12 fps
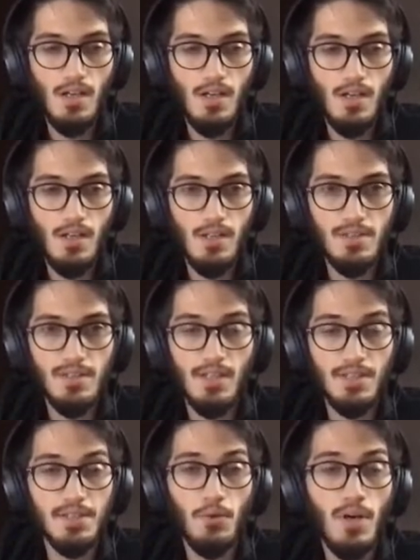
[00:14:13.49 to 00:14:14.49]

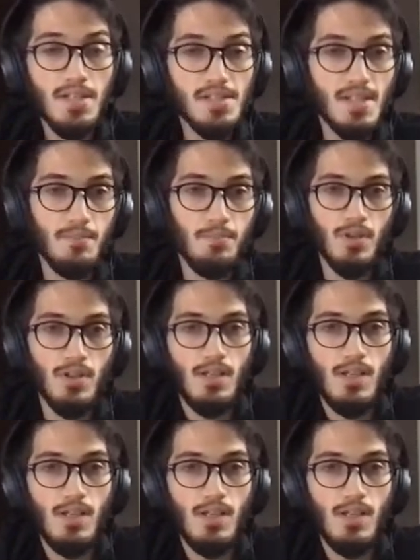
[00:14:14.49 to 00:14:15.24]
it's a really simple